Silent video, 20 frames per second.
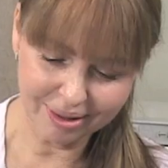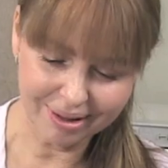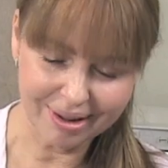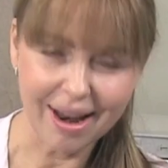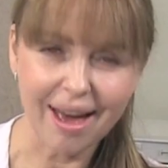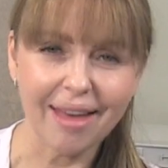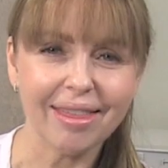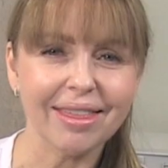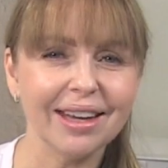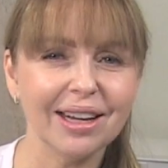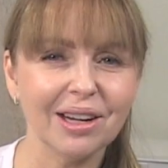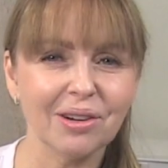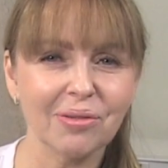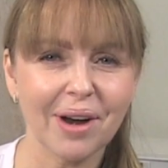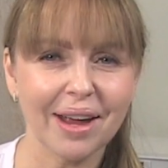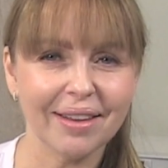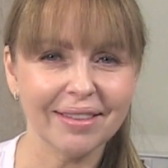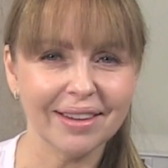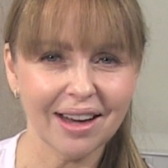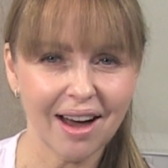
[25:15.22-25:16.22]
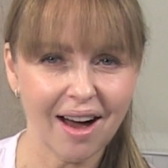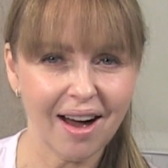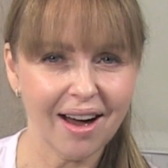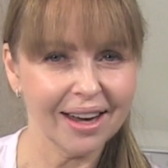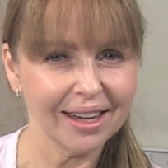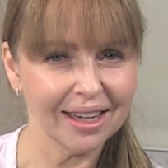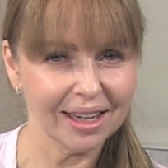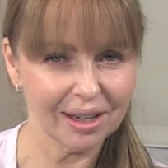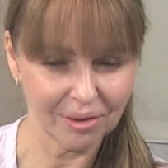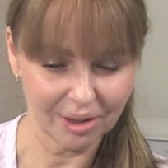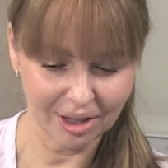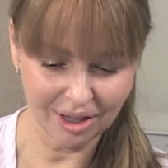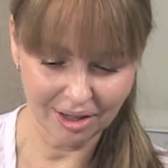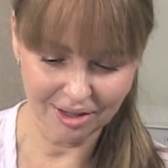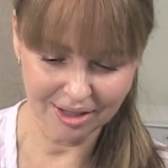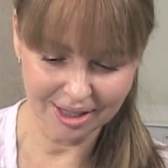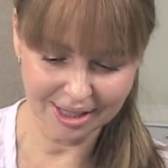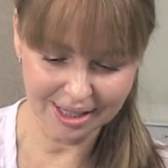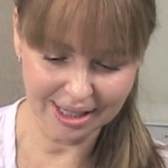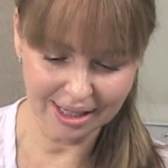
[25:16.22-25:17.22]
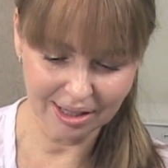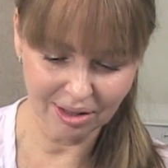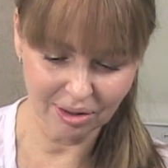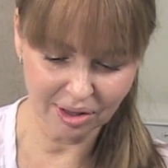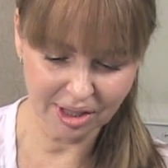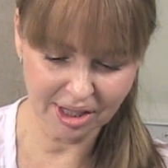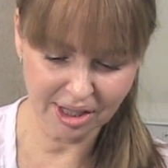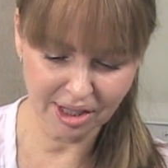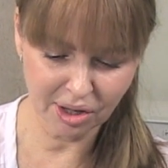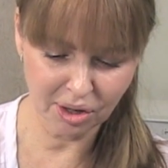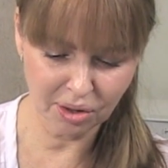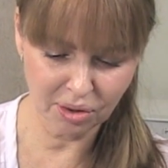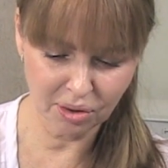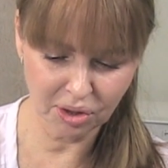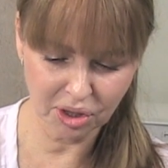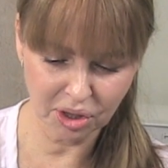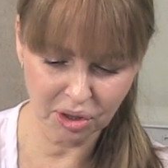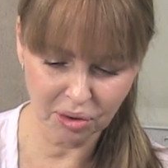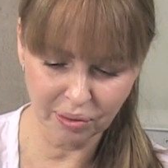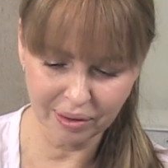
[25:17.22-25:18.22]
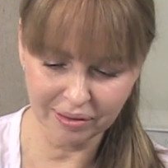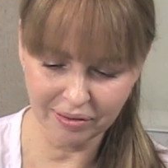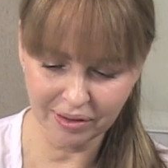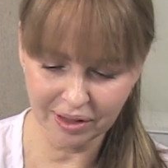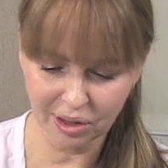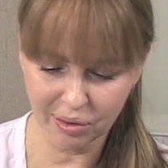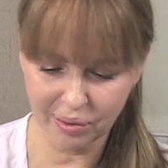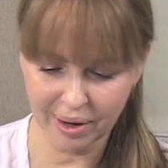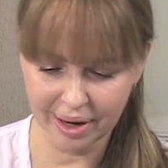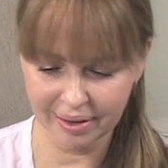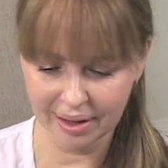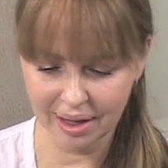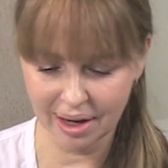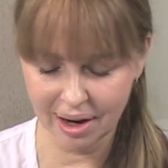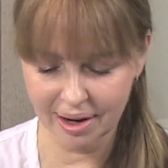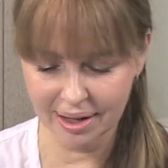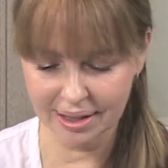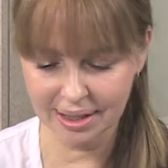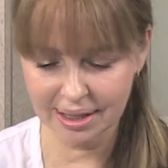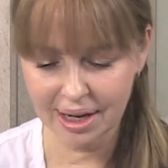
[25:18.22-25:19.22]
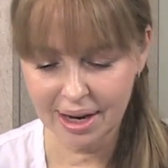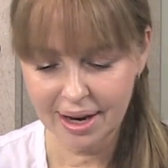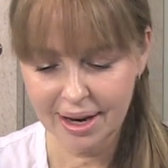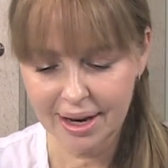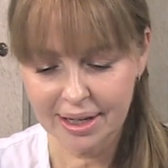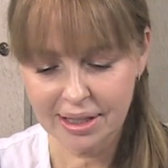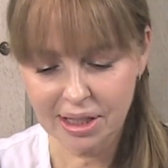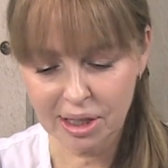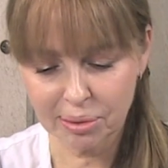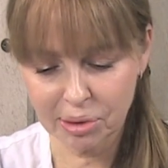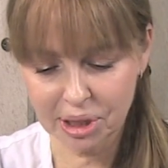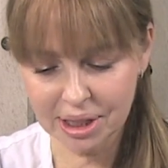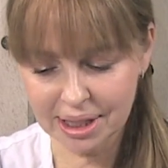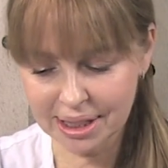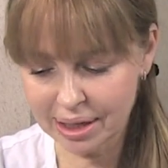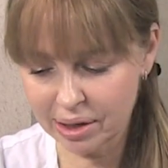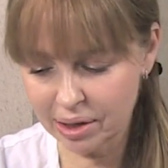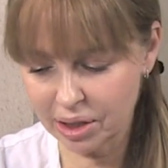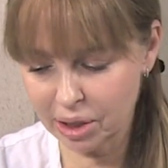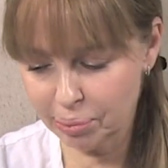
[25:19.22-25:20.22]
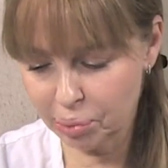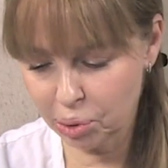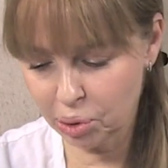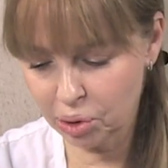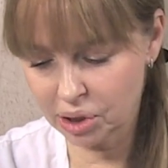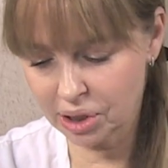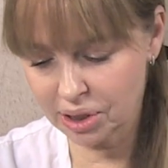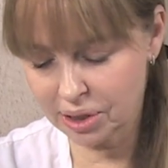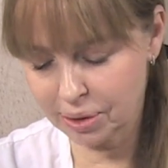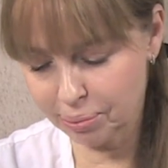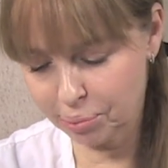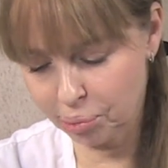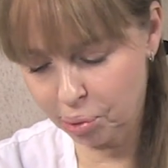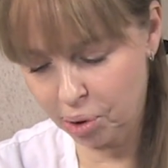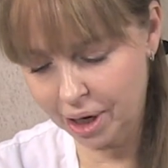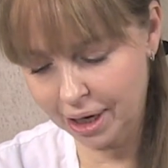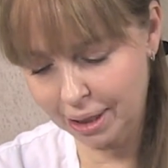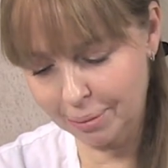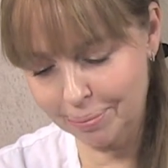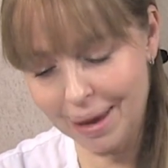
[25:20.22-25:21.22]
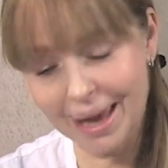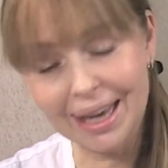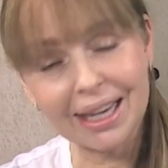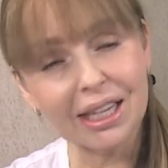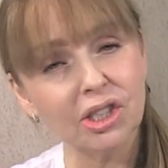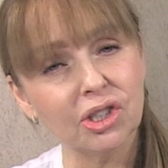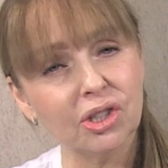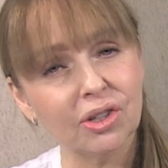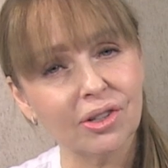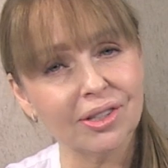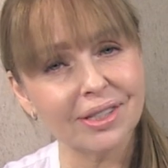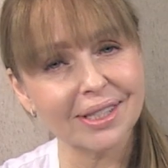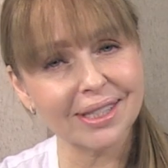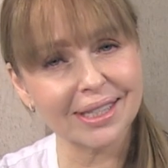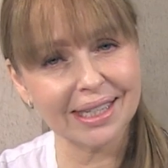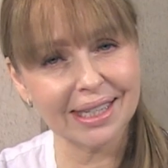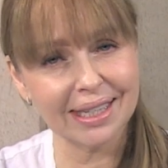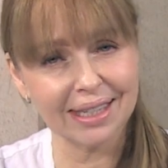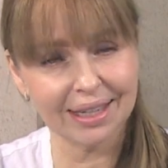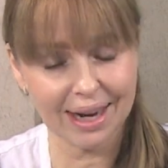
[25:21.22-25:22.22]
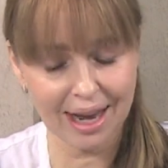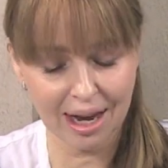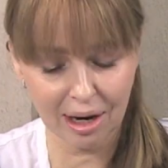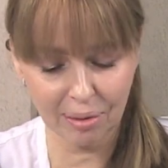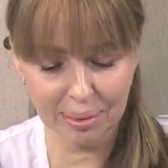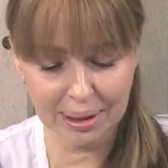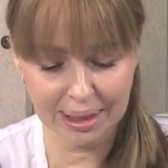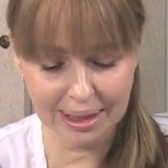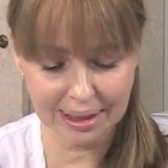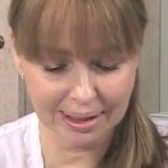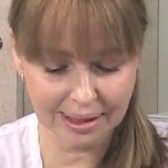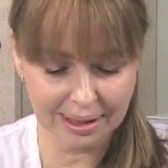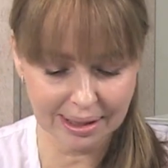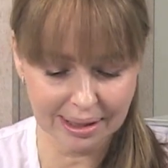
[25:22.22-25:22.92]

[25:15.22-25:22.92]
nothing around the eye area. Her skin looks so terrific around the eyes. So I'm just going to put some product back into her skin now because